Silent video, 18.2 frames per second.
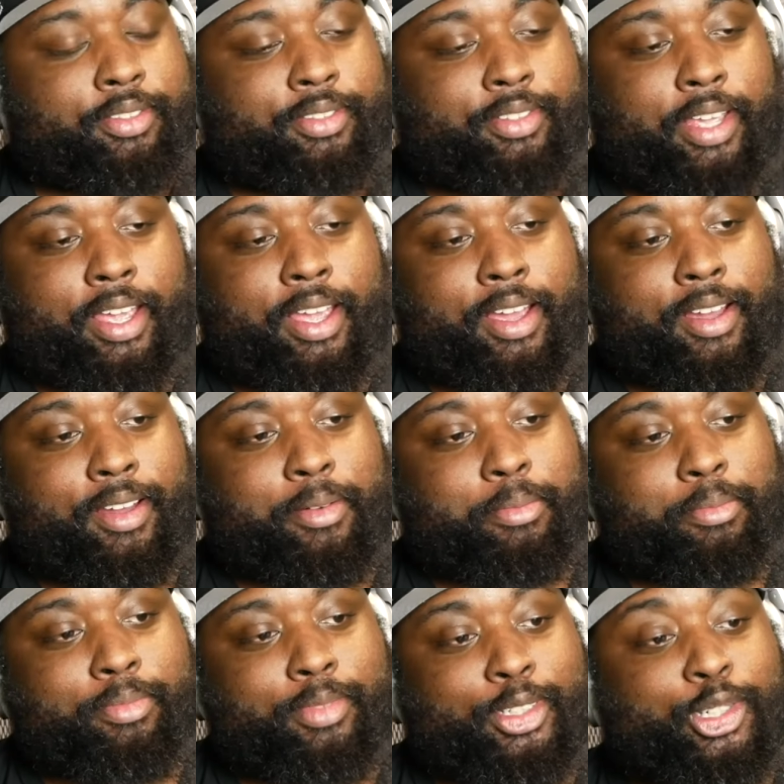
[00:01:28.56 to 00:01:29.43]

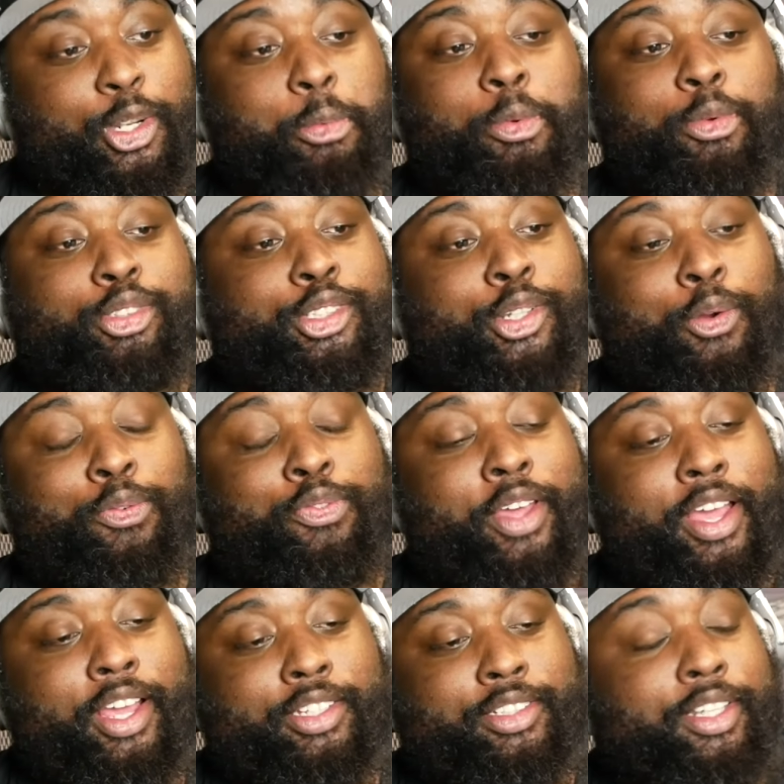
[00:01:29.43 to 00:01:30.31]
Damn, this show moves so
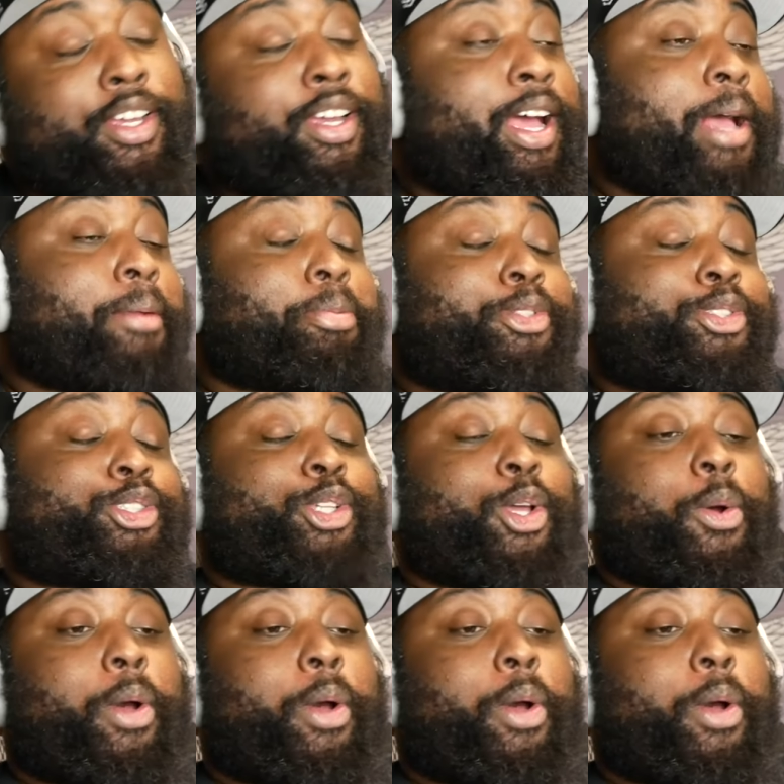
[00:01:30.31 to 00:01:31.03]
fast. I'm so